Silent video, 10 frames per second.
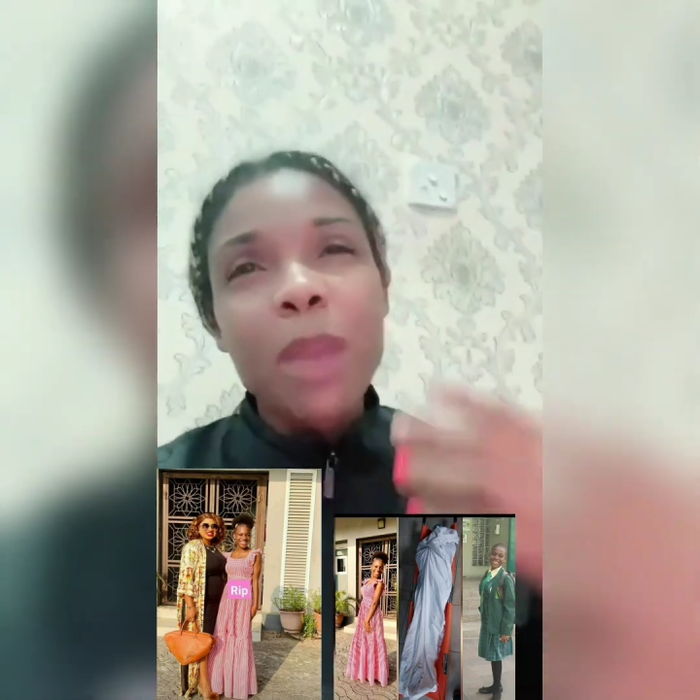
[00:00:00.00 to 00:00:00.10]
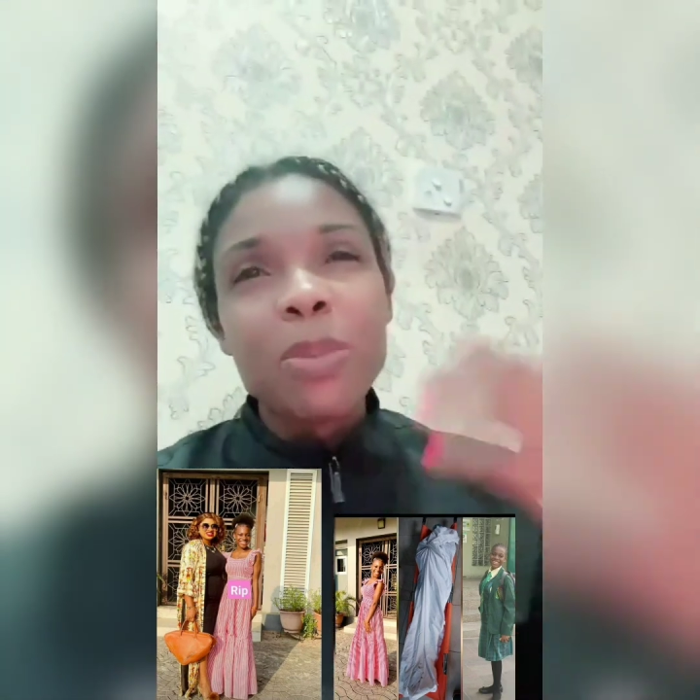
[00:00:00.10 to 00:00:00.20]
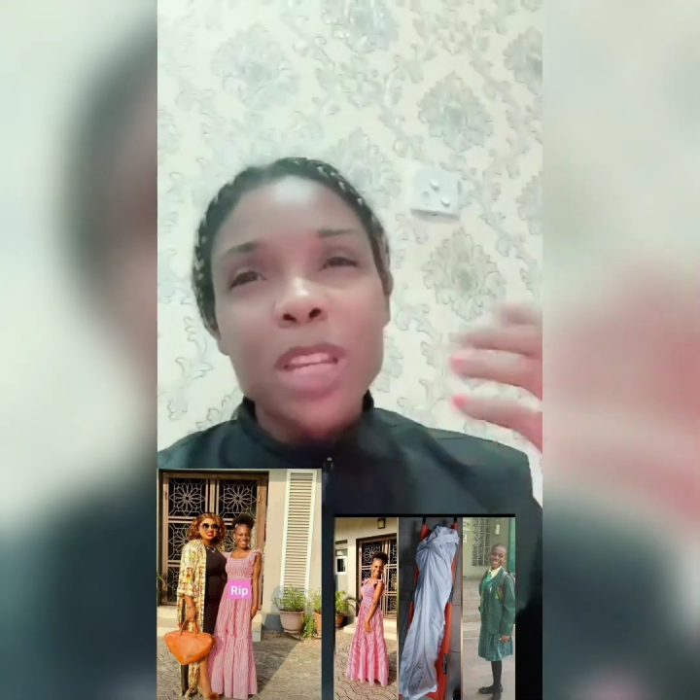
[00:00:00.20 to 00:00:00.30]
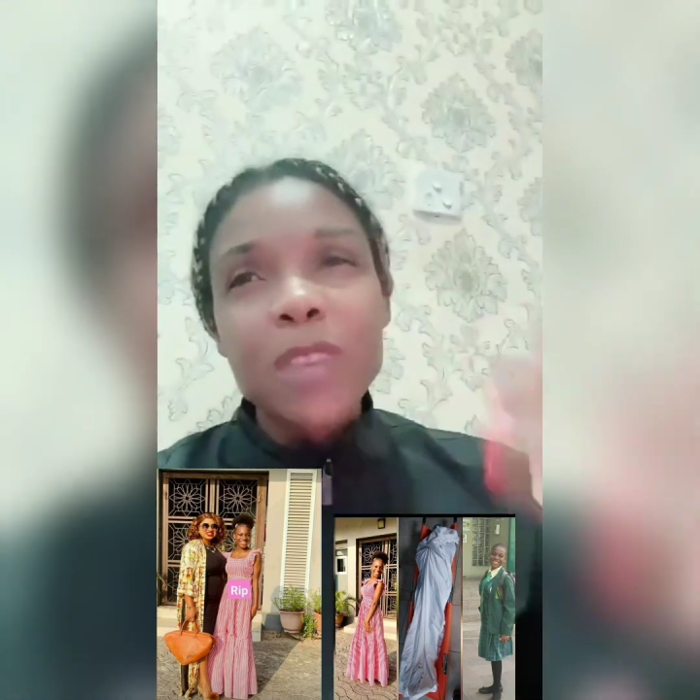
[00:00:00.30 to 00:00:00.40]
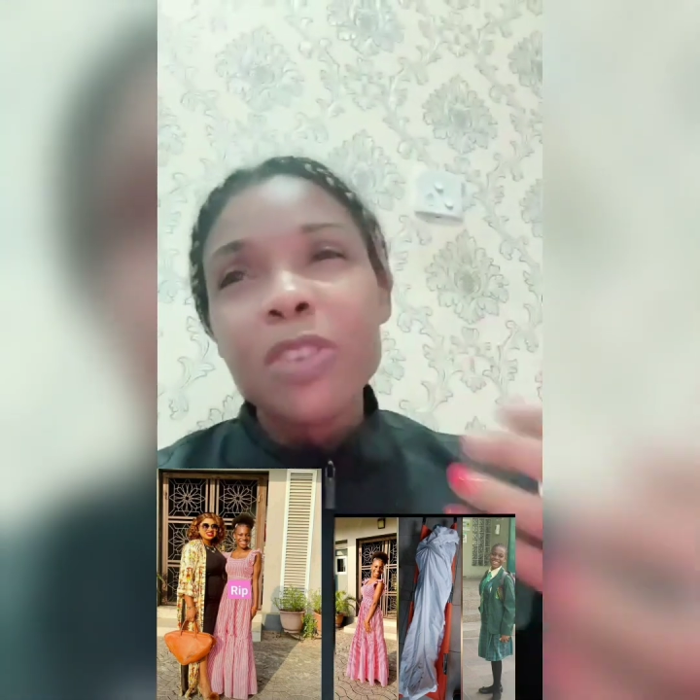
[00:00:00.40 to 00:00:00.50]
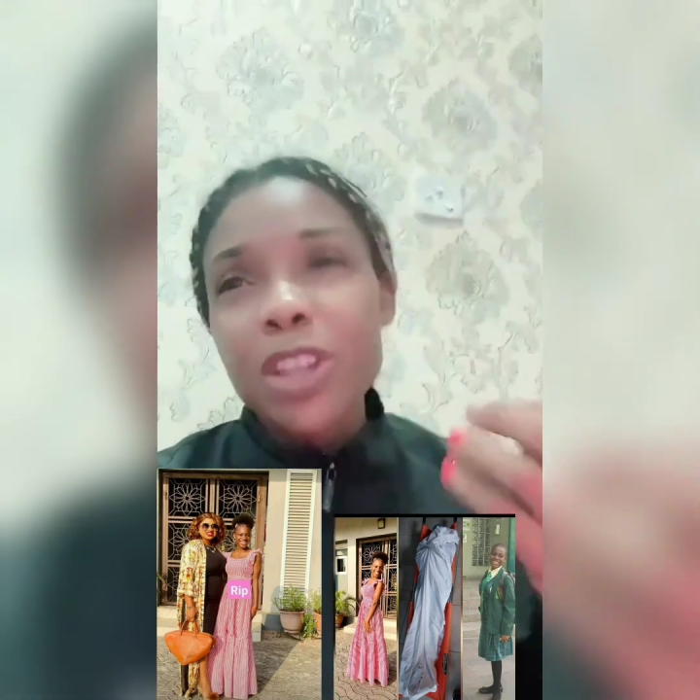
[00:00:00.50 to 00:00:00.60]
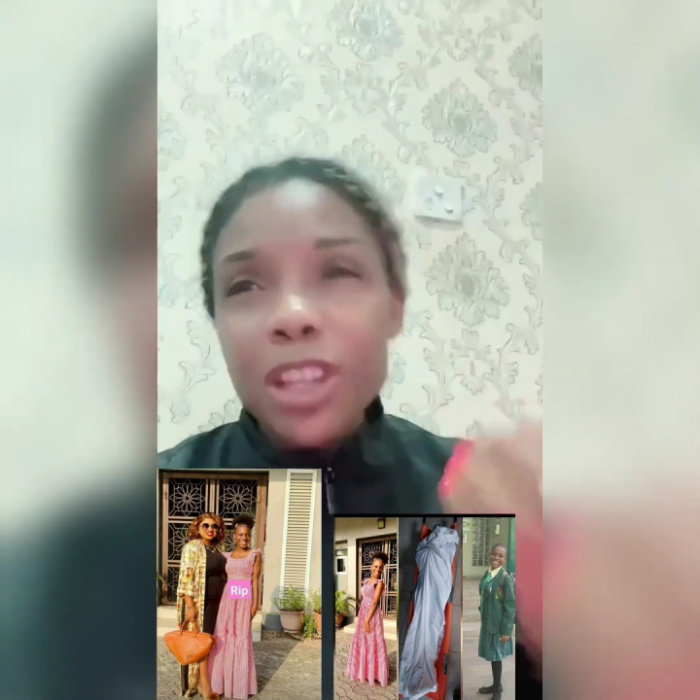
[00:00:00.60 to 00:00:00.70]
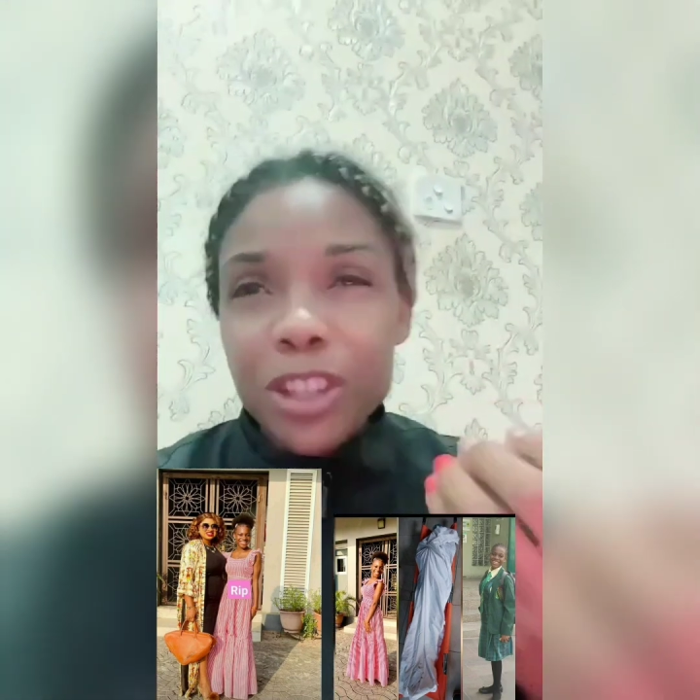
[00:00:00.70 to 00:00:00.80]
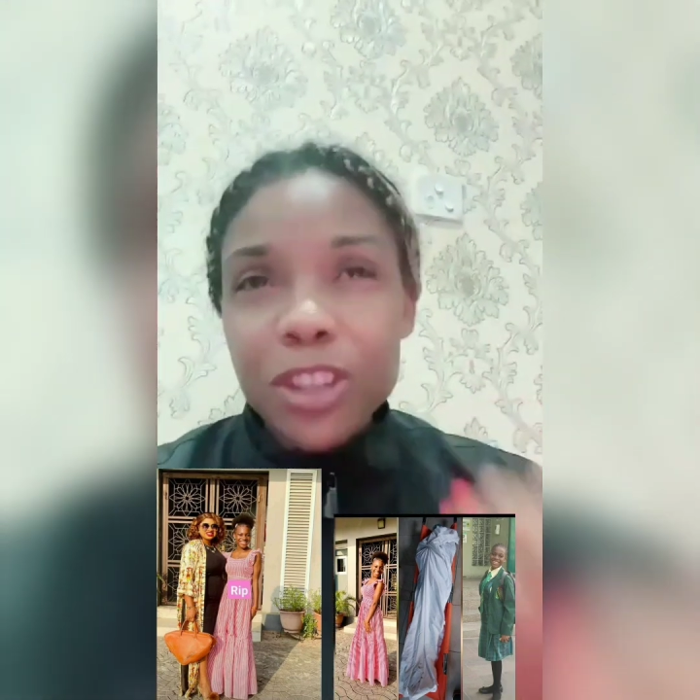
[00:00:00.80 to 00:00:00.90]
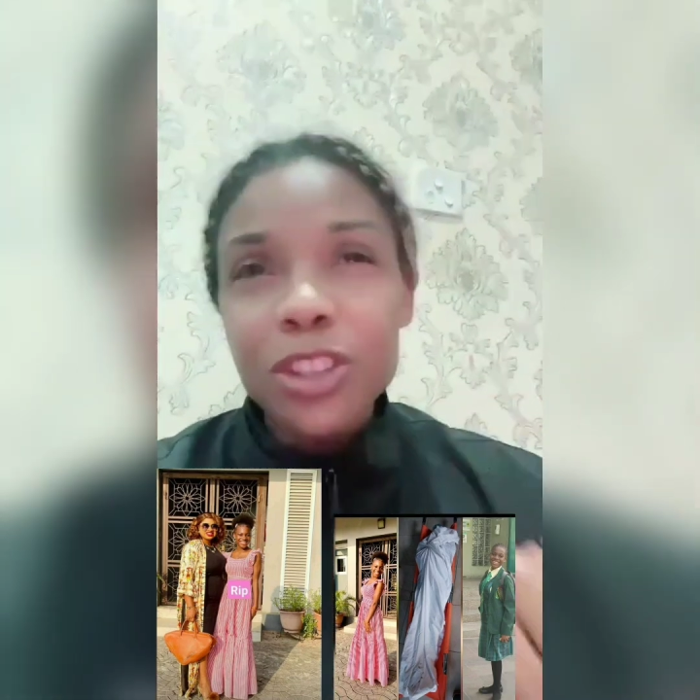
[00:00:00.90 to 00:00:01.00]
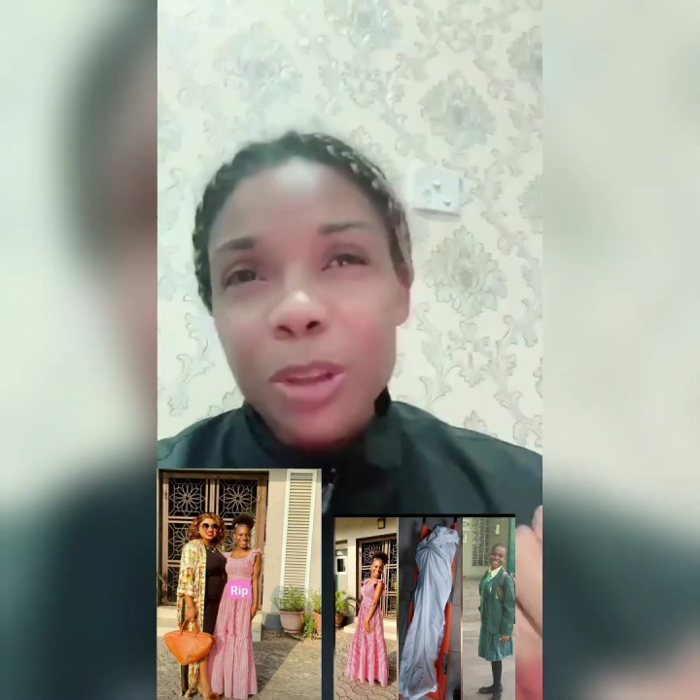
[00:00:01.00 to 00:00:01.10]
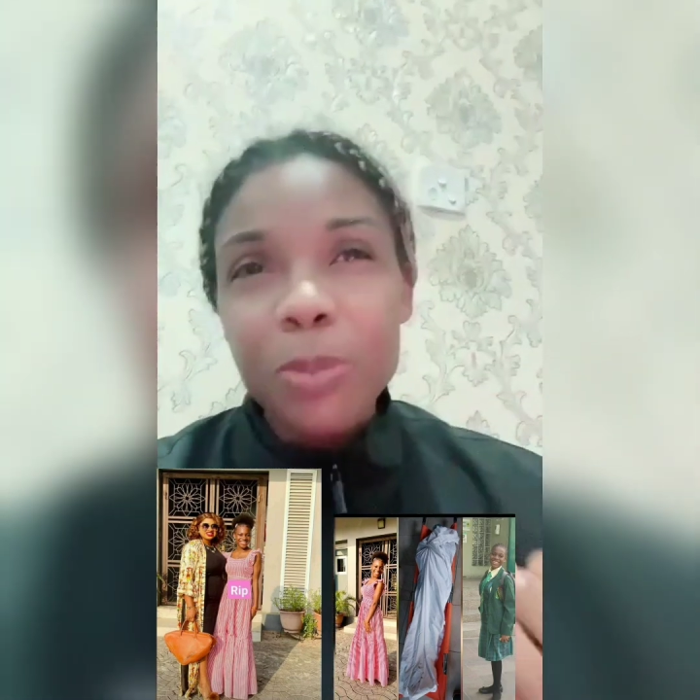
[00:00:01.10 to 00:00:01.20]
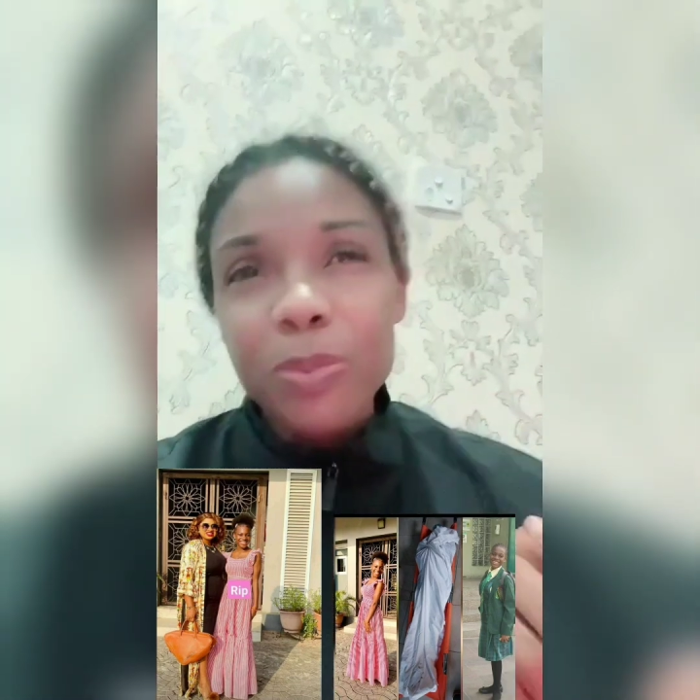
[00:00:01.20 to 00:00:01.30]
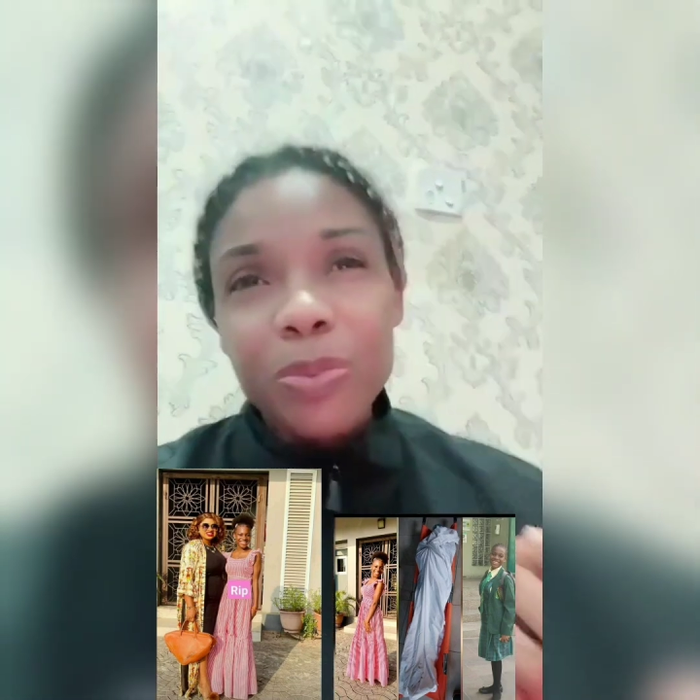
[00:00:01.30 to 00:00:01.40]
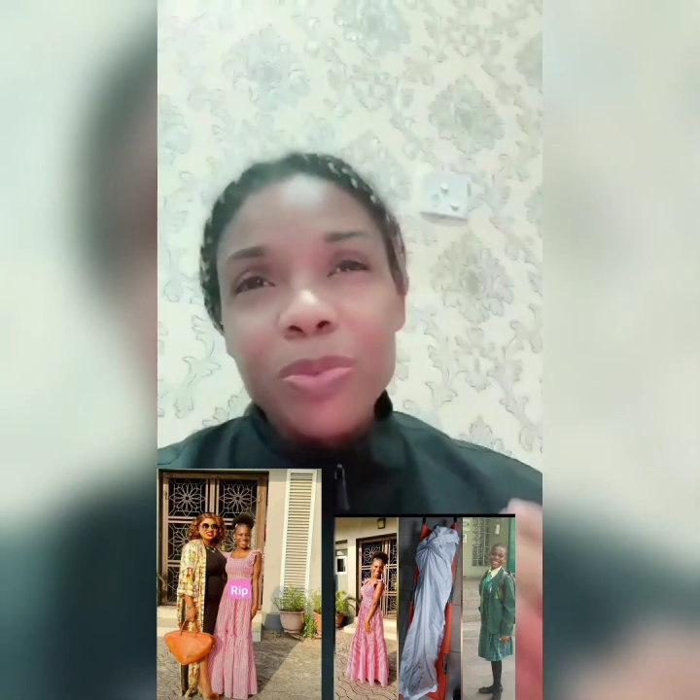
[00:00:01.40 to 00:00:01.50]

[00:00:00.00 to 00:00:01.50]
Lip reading: I believed in the system